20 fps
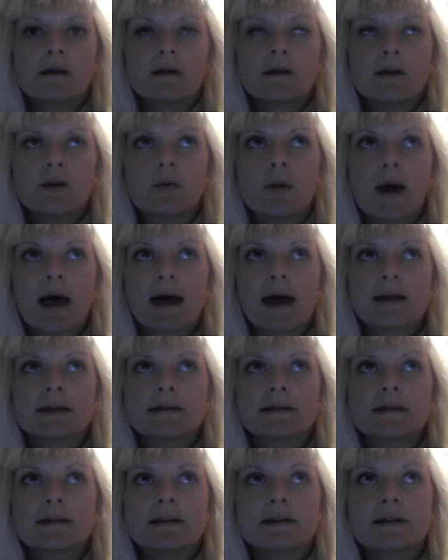You
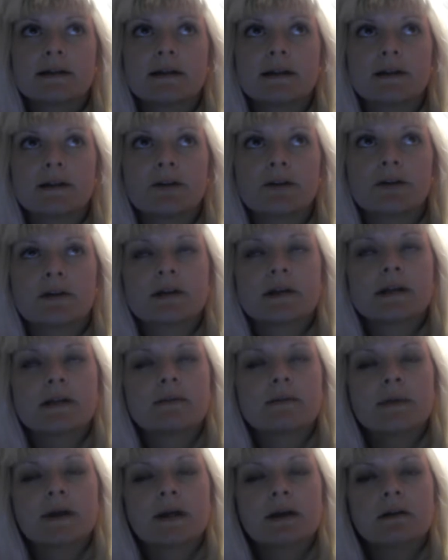acted in your
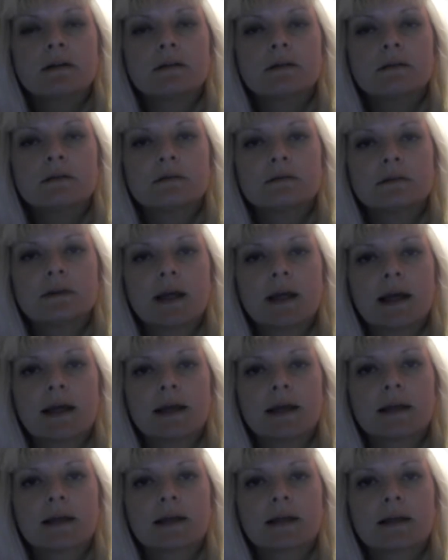email
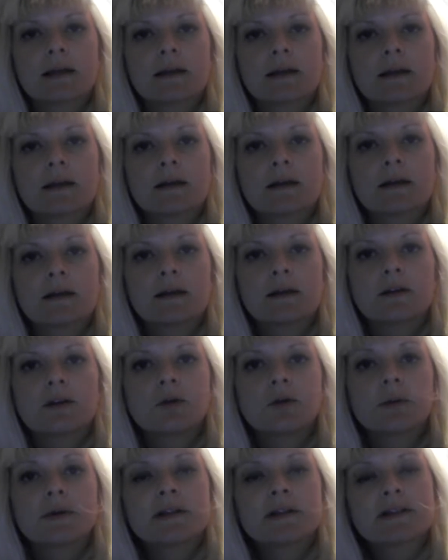like
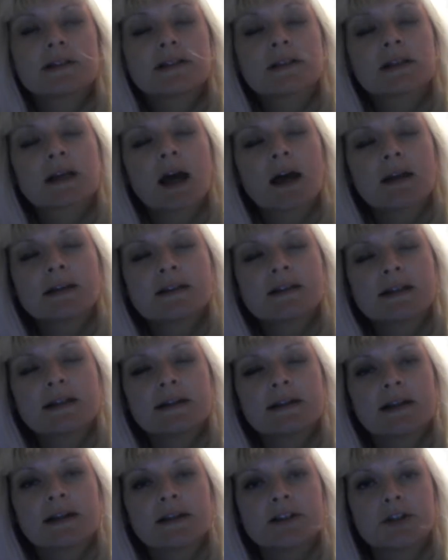you were
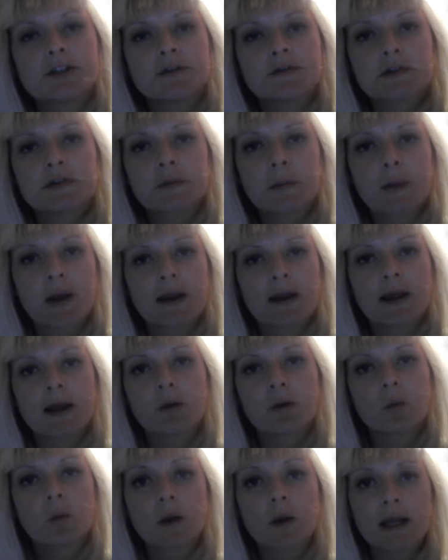disgusted that you've spent
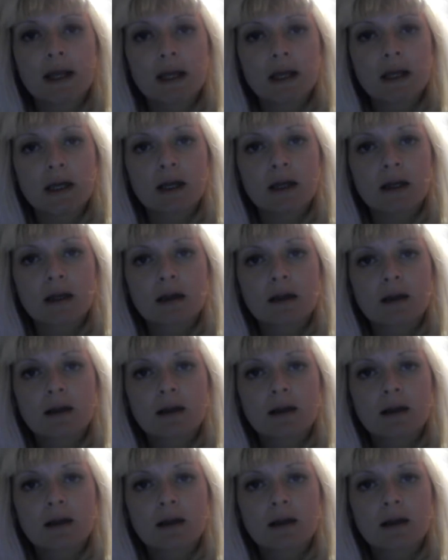a week